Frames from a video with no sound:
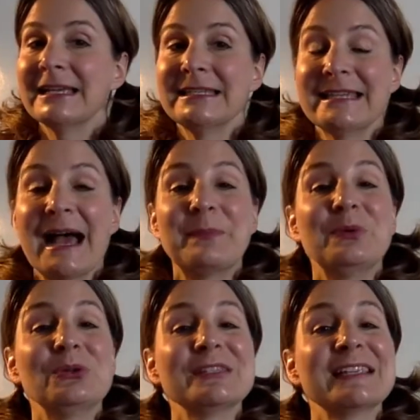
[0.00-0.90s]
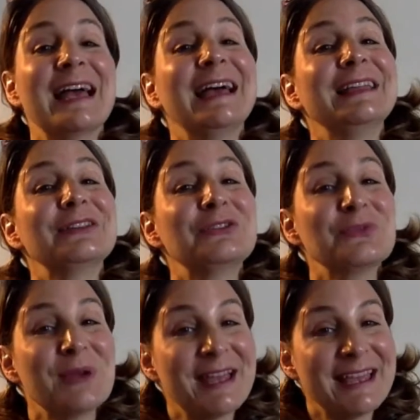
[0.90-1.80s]
dapples and
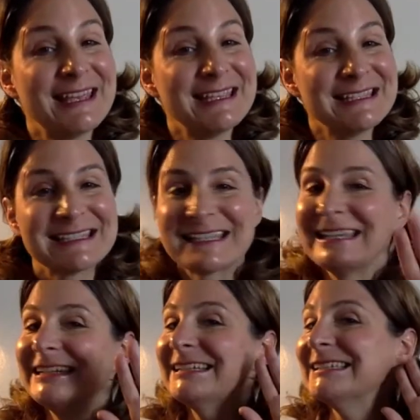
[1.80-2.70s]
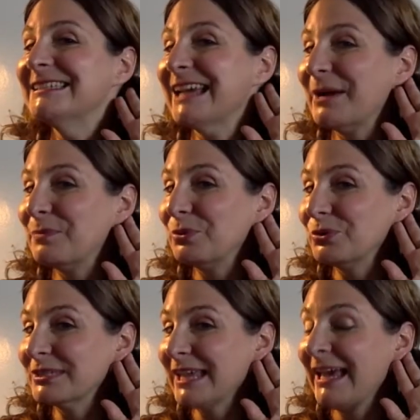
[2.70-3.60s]
grays,
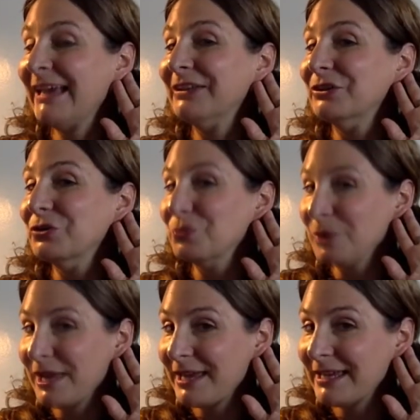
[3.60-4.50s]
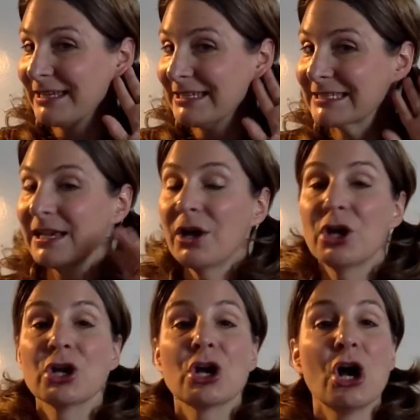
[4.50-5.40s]
dapples and grays,
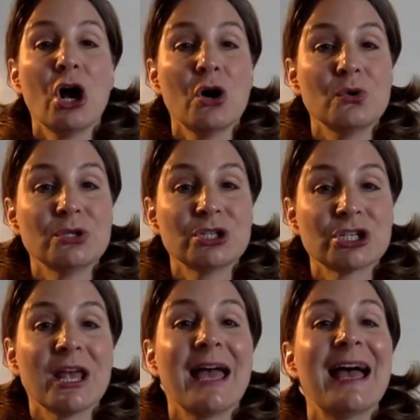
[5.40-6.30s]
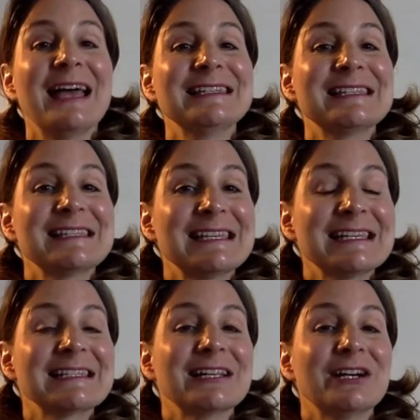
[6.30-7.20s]
coach and
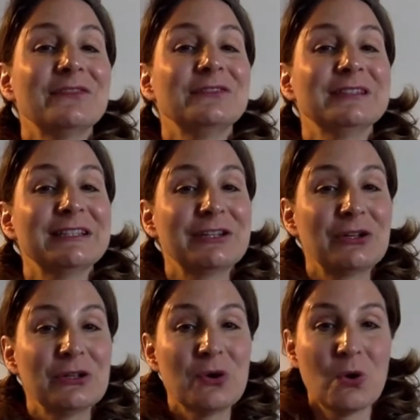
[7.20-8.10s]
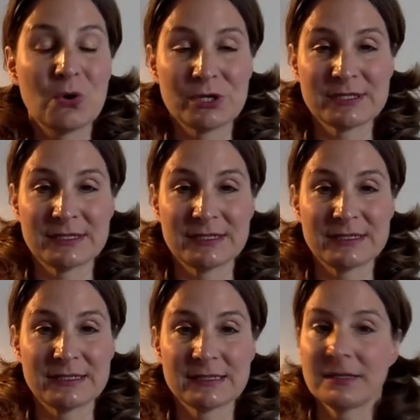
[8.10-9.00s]
6 of little
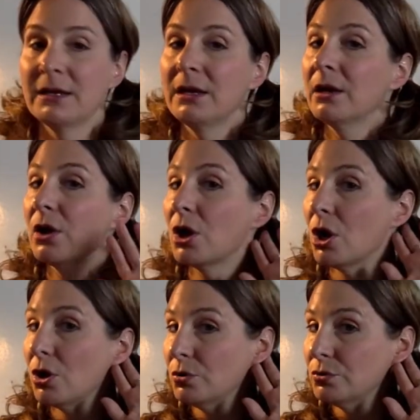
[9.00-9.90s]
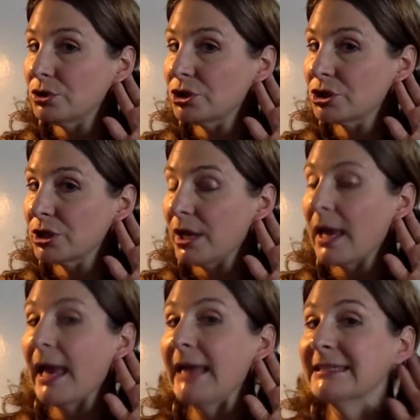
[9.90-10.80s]
horses, coach
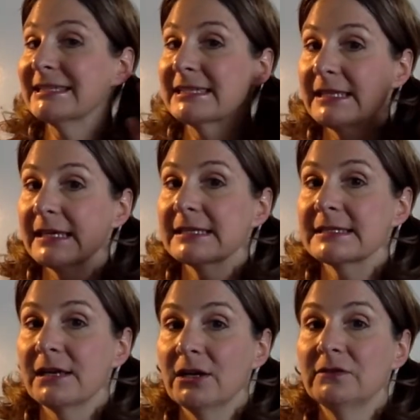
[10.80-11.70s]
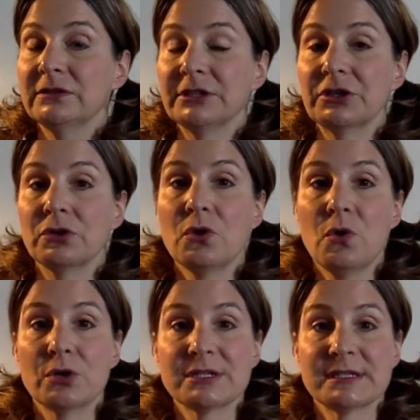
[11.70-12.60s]
and 6 of little
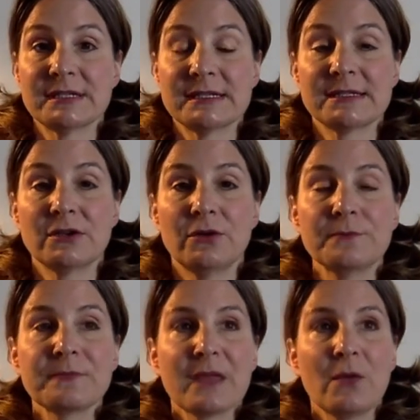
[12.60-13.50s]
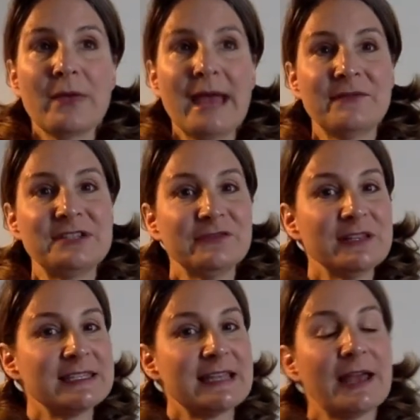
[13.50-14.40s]
horses. So we have different
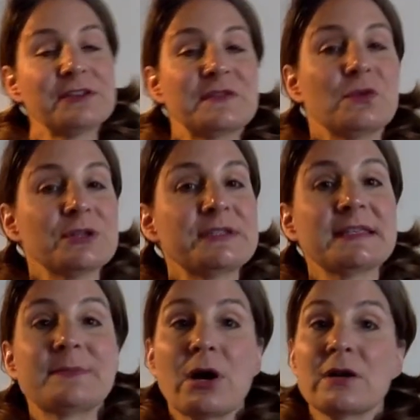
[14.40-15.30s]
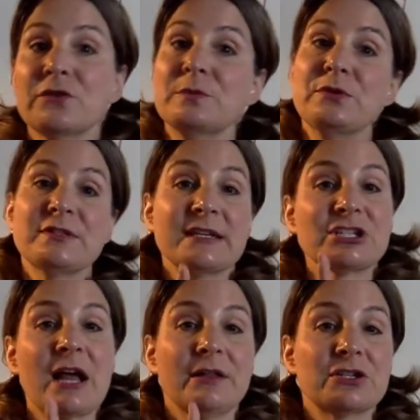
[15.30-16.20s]
styles of horses. Part of your music
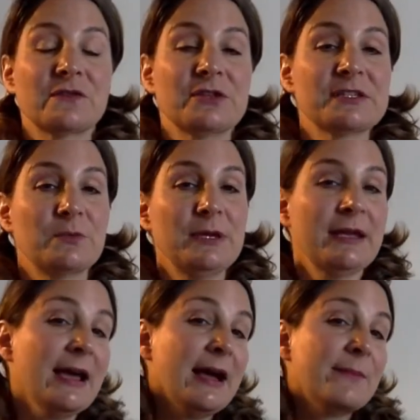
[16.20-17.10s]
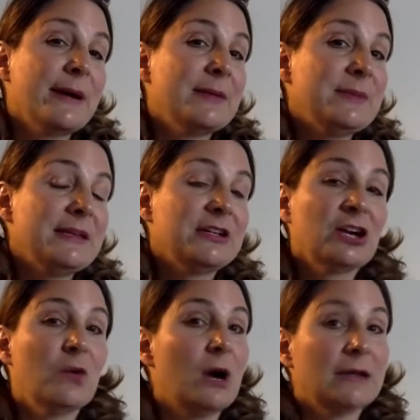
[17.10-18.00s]
challenge for this week might be to
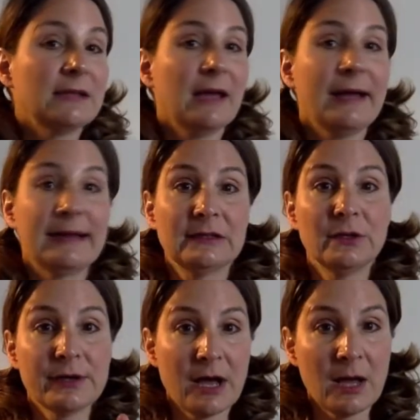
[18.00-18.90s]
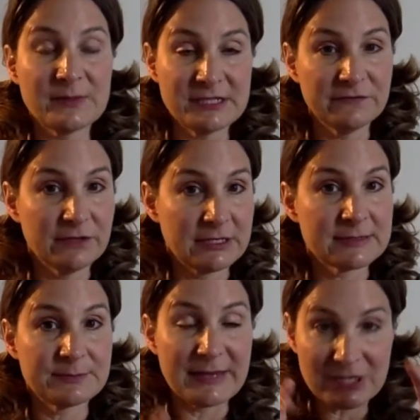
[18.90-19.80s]
go online and look up different
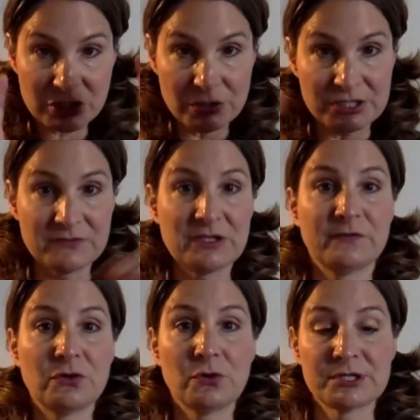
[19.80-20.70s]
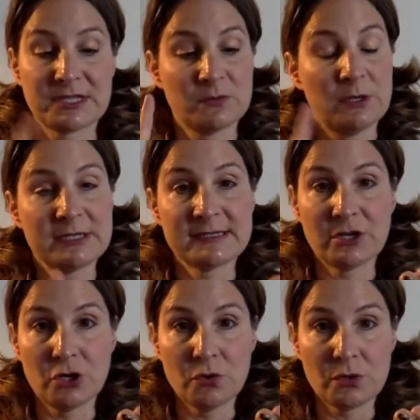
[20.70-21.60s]
pictures of different horses. What does an
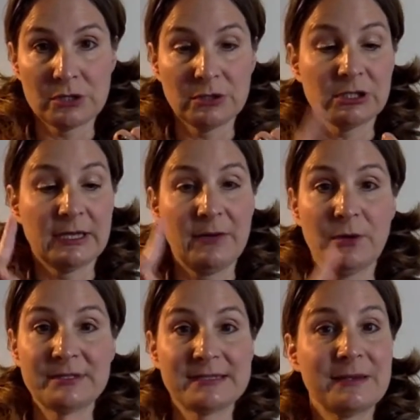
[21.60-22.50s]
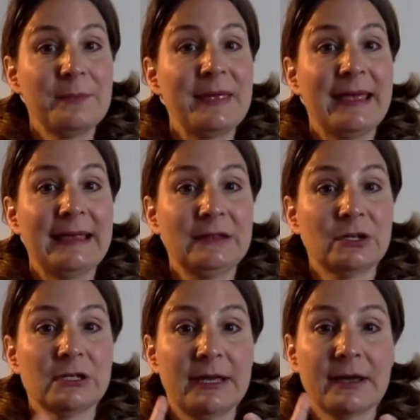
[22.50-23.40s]
oak look like? What does a bay look
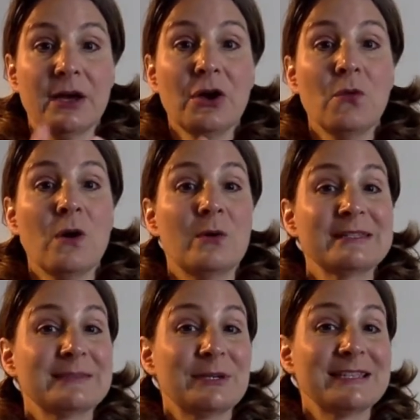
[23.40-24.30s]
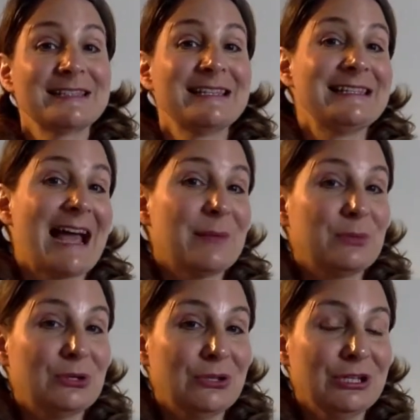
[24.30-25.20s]
like? What does a
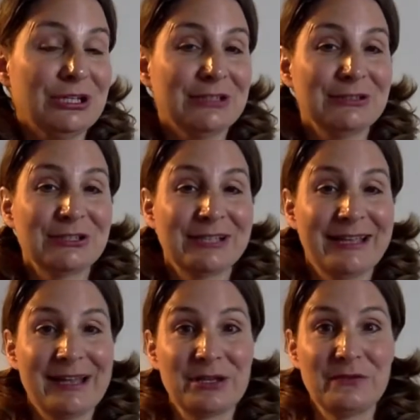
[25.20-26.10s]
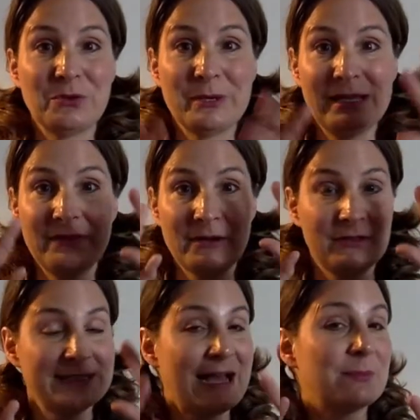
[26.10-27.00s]
dapple look like? I'll give you a hint there. The
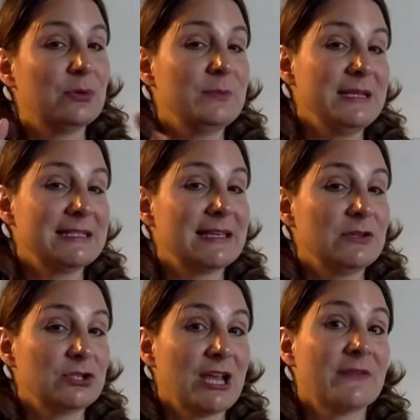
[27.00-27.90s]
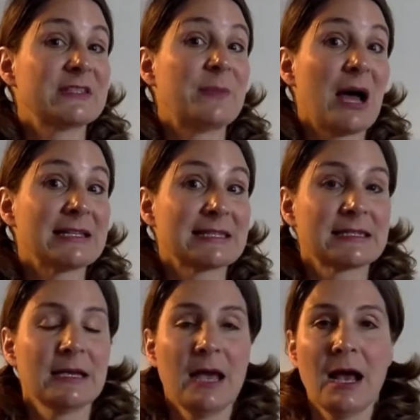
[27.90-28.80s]
dapple means they usually have spots.
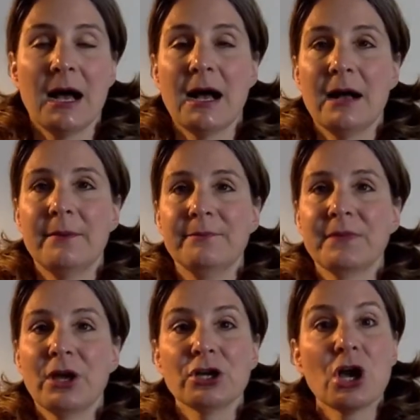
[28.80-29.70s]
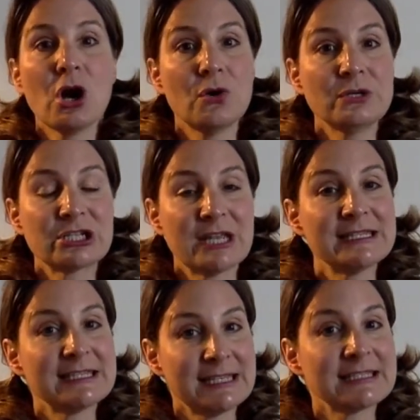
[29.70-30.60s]
Coach and
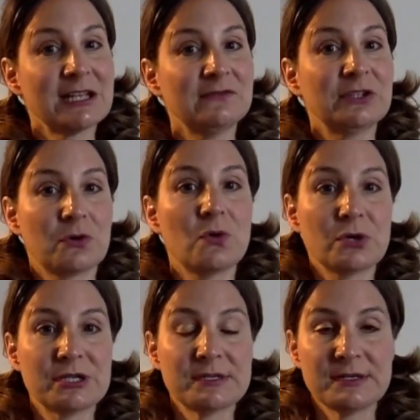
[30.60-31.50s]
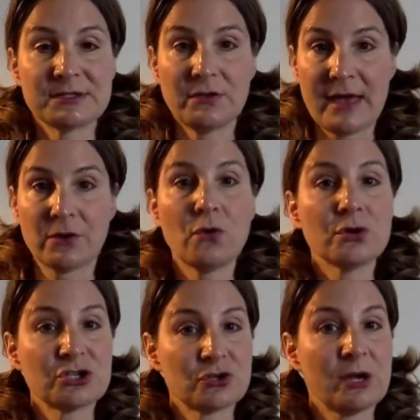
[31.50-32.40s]
6 of little horses, so that
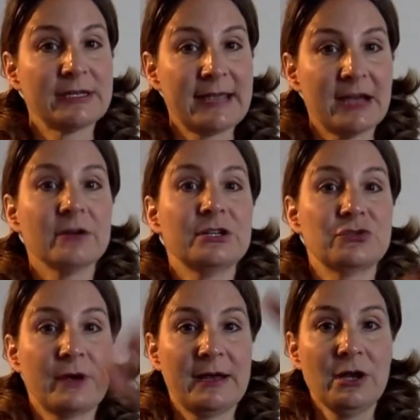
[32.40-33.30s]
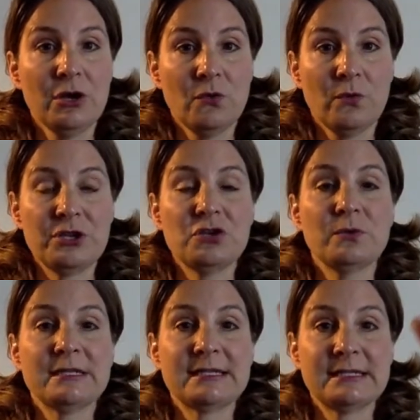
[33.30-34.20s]
horse-drawn carriage, right, where you
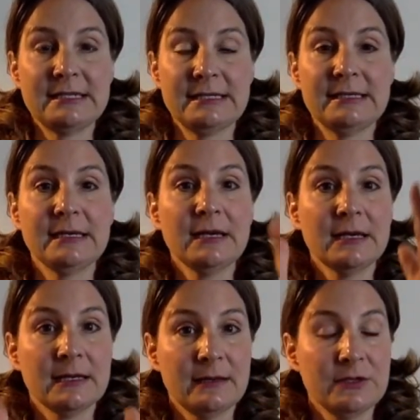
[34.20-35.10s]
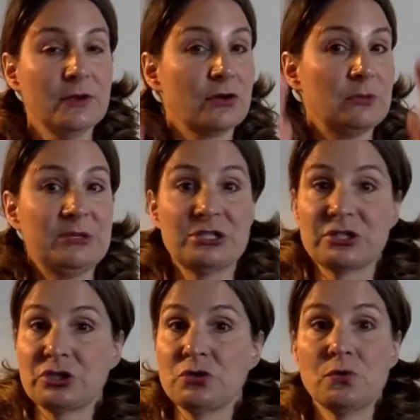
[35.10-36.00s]
would see there could be
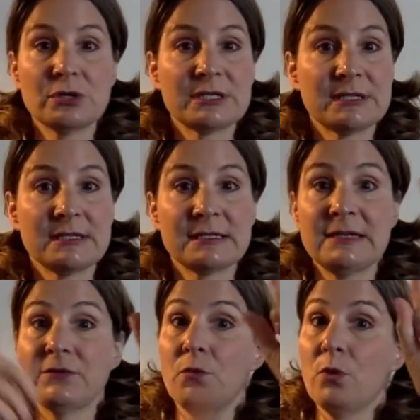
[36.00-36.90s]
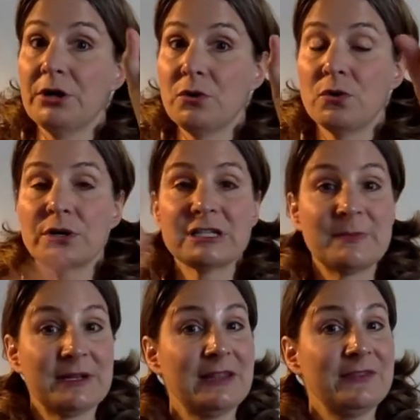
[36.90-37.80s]
just 2 horses, even 1 horse,
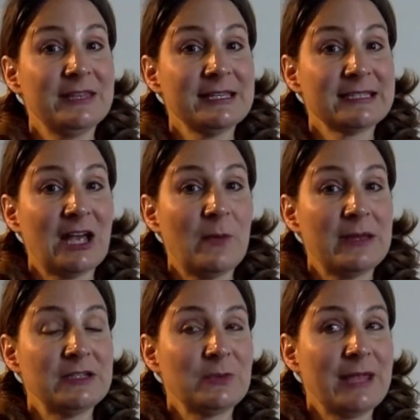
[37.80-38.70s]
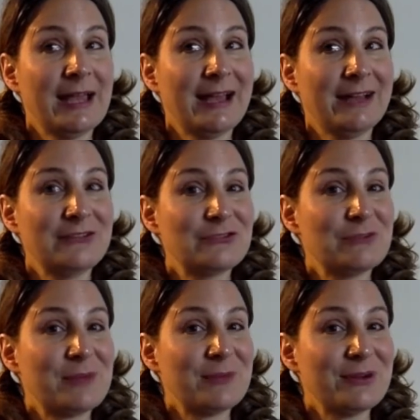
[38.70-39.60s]
but in this, how many do we have? Do you
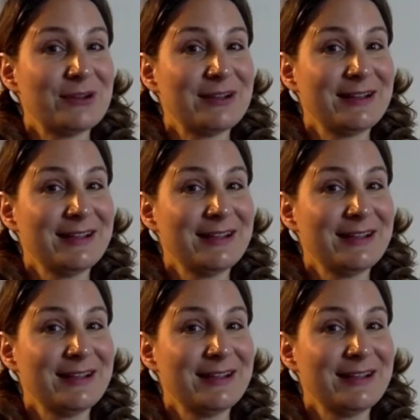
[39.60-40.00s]
remember?